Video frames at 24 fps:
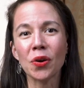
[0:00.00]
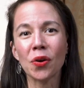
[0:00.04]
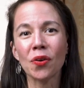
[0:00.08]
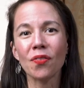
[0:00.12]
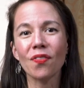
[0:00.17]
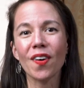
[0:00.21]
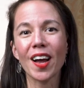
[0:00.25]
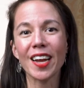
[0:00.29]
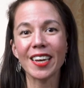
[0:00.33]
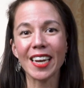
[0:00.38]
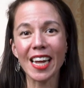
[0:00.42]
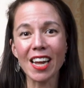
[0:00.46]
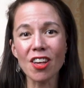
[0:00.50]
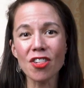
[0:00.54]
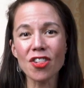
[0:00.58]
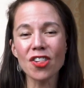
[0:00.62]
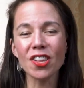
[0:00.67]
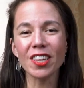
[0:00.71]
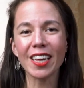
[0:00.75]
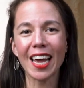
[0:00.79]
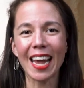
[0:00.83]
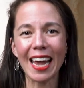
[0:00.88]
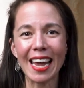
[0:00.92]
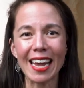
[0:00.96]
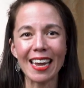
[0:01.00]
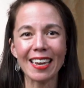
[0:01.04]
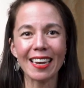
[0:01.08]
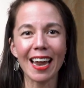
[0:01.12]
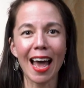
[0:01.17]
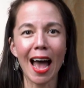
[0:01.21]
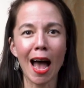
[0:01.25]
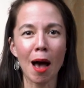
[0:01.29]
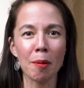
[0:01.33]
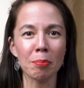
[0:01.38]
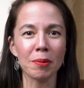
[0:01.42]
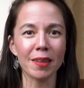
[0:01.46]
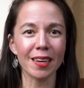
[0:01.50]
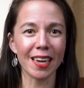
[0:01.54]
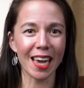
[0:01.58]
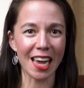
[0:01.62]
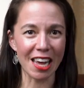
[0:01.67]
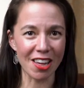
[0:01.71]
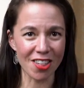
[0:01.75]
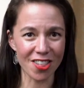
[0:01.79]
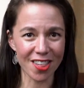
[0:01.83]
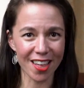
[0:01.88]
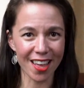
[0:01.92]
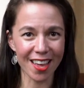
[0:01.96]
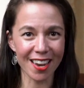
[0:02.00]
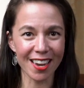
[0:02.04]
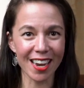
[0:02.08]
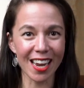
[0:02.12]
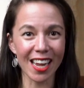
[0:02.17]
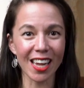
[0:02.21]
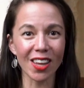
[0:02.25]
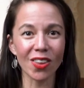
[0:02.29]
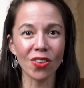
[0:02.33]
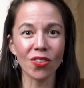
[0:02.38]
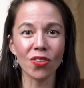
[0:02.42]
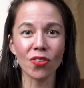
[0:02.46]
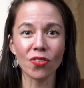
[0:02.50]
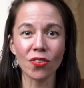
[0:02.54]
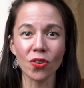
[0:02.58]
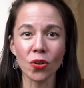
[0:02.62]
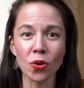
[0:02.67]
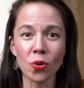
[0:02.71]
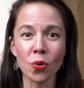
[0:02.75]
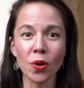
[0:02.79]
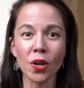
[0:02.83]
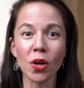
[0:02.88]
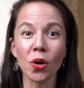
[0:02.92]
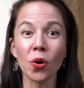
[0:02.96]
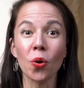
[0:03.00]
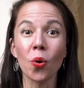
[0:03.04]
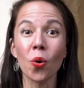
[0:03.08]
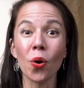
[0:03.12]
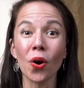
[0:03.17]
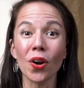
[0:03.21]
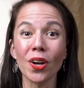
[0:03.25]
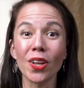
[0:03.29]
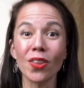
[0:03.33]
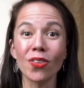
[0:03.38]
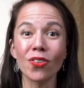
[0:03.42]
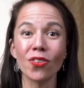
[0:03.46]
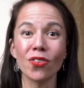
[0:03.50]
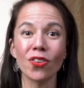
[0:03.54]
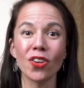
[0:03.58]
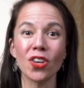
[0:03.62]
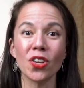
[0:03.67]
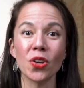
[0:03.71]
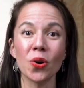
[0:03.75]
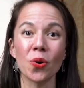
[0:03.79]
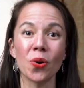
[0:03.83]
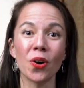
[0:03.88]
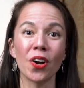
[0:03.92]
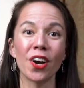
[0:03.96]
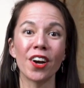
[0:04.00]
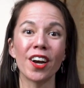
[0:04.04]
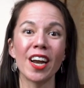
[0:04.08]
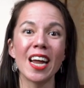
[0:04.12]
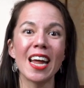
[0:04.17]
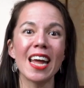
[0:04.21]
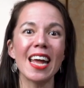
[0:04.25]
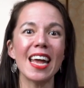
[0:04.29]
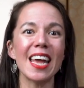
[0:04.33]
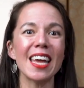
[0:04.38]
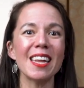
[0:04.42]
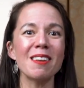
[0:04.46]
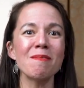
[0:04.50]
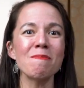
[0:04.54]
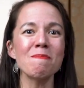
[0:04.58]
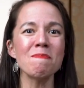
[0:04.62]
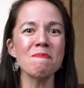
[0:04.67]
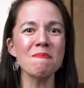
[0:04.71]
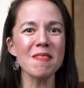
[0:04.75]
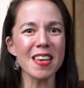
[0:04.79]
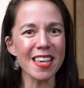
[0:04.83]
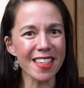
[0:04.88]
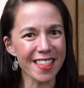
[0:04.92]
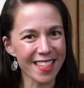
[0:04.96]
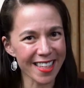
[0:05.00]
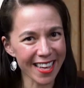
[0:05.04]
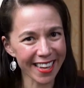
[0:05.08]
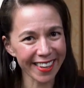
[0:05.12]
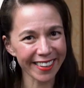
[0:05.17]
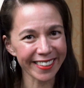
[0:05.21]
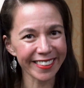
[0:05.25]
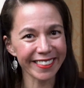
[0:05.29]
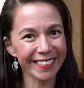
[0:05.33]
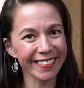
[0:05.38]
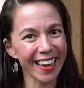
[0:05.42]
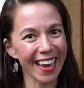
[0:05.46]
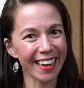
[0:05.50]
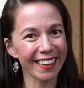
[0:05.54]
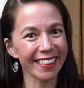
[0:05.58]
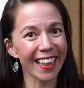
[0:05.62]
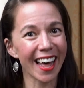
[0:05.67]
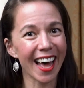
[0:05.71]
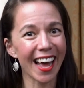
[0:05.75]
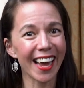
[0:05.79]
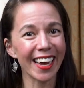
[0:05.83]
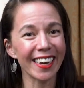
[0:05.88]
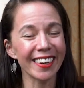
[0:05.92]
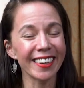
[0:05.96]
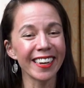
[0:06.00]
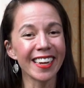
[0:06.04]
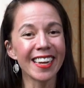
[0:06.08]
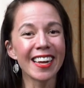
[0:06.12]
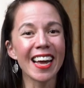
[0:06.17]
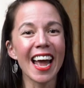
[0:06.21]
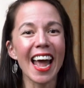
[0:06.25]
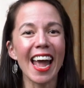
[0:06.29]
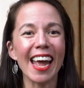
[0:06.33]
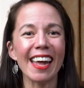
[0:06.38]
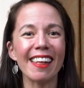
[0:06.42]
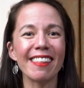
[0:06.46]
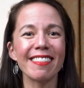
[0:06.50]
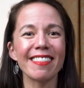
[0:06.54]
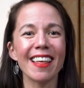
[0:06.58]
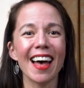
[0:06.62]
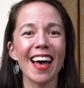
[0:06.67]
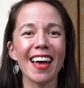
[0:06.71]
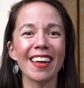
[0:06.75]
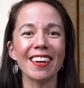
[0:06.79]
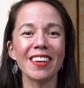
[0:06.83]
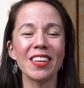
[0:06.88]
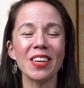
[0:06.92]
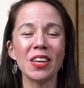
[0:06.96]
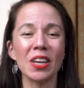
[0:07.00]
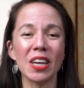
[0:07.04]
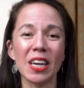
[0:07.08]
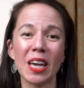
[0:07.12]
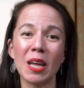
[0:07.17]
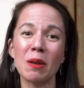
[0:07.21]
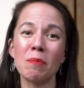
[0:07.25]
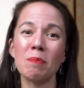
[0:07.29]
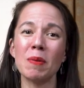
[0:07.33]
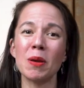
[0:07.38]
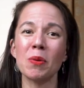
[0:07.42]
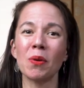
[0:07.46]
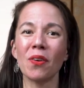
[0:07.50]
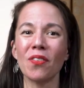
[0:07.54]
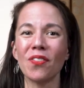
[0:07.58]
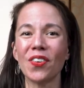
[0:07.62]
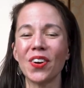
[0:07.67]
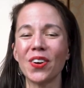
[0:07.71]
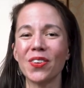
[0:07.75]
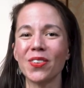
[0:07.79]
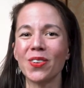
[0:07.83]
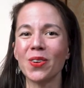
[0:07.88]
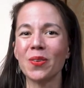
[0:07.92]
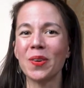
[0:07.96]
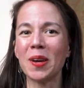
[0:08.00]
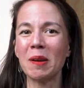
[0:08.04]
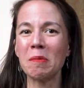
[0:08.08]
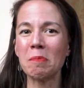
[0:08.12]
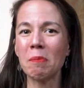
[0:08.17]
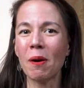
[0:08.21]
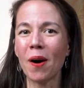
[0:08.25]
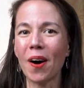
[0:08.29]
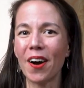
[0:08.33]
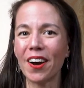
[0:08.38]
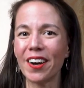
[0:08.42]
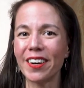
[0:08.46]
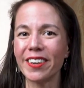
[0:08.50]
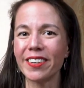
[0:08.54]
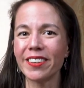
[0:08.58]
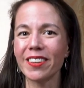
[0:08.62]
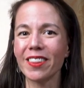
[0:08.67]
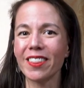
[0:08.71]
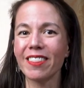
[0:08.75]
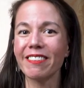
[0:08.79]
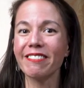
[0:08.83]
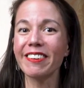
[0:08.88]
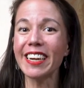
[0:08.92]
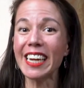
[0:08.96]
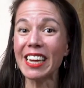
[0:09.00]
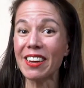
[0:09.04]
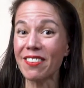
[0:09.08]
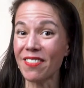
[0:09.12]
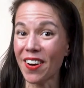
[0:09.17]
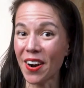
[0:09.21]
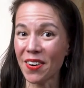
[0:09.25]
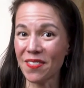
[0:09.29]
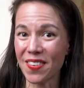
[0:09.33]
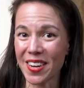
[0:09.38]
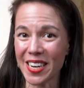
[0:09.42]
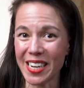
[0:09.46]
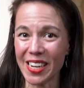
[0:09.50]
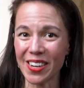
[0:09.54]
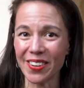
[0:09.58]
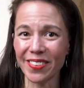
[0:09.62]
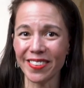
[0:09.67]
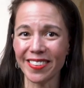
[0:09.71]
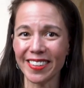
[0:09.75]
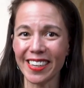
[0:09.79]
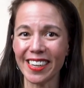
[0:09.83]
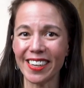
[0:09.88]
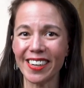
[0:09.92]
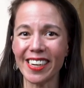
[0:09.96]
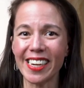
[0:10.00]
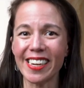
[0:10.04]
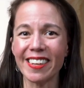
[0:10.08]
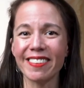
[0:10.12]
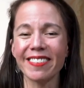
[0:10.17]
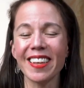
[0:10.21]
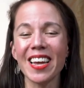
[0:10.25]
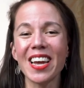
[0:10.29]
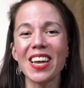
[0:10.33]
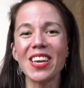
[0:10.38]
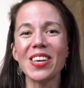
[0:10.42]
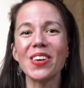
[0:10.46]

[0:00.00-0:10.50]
your financial aid application is due in accordance to your admission deadline, and that can be referred to in part 3 of our video series.